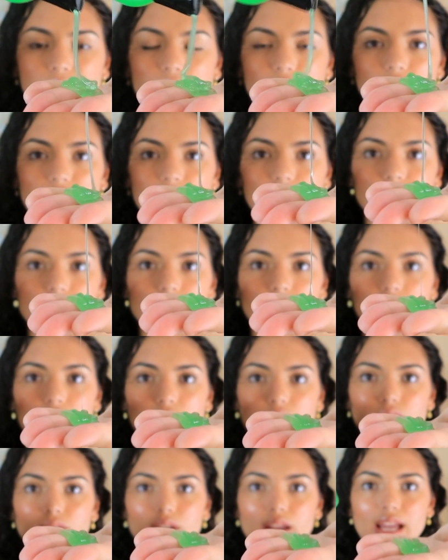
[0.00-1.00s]
This is going
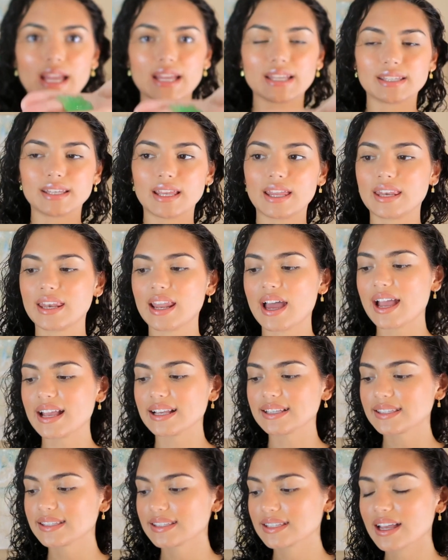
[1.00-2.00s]
to create a
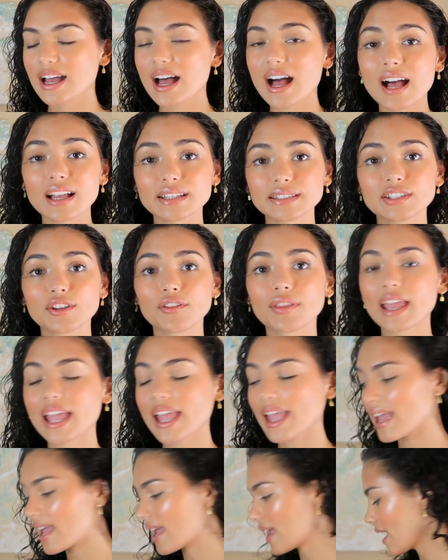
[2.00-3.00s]
nice cast on the
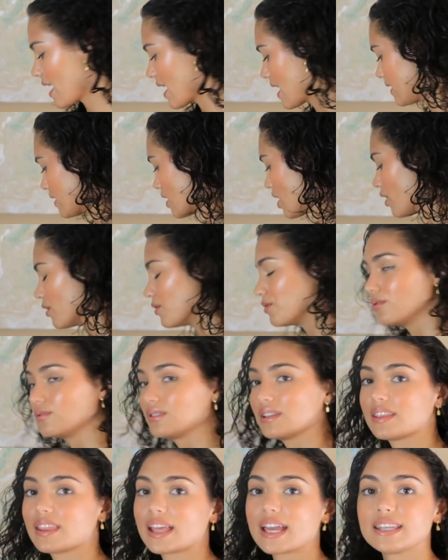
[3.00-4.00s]
hair and
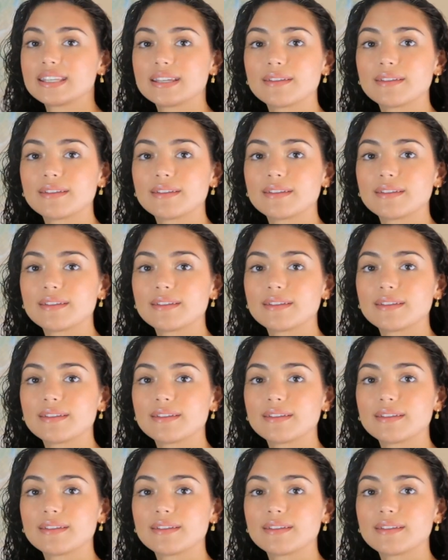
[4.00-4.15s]
hold that